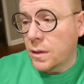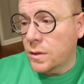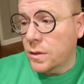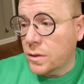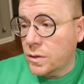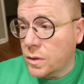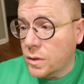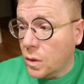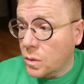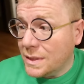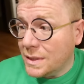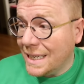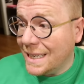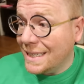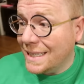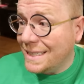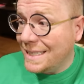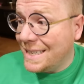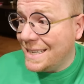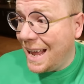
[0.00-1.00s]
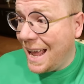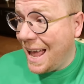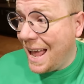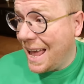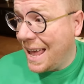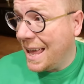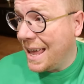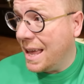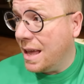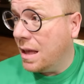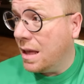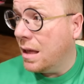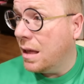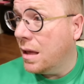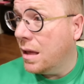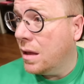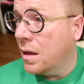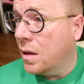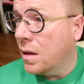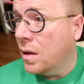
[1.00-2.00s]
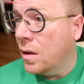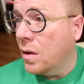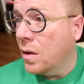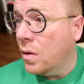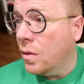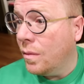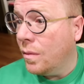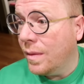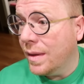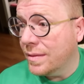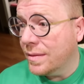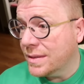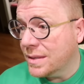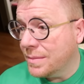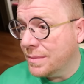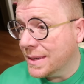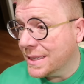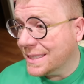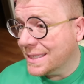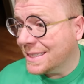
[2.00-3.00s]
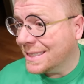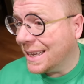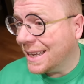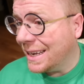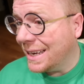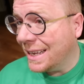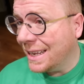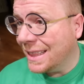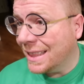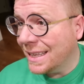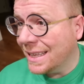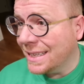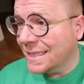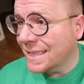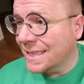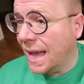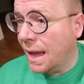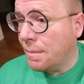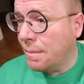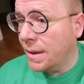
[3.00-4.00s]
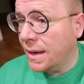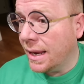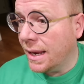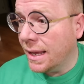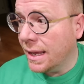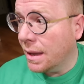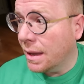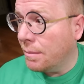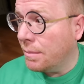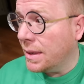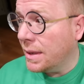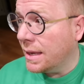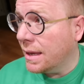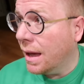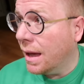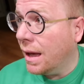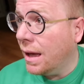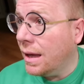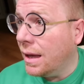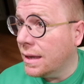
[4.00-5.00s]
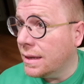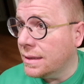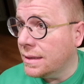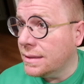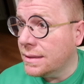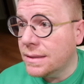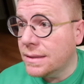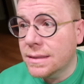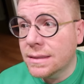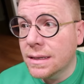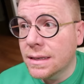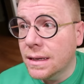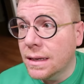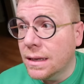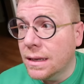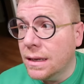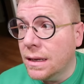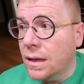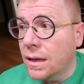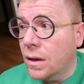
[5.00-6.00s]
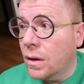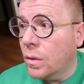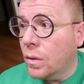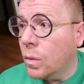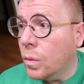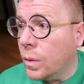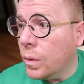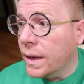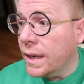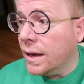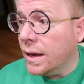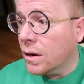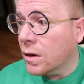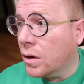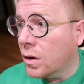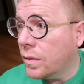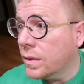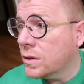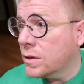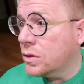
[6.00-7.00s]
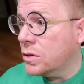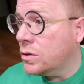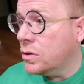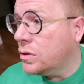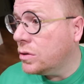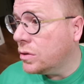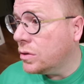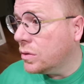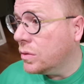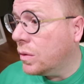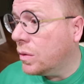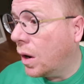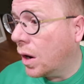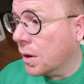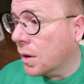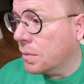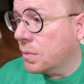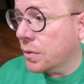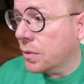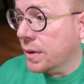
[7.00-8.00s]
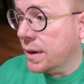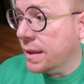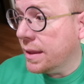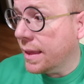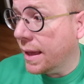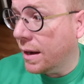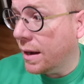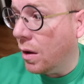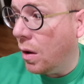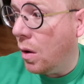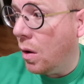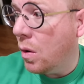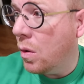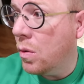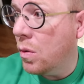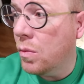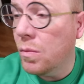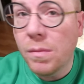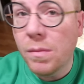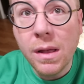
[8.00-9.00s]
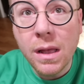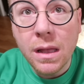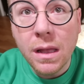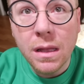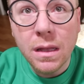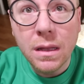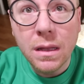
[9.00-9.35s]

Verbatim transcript: So today, we have some exciting things happening because we are going to do our Breathe at Home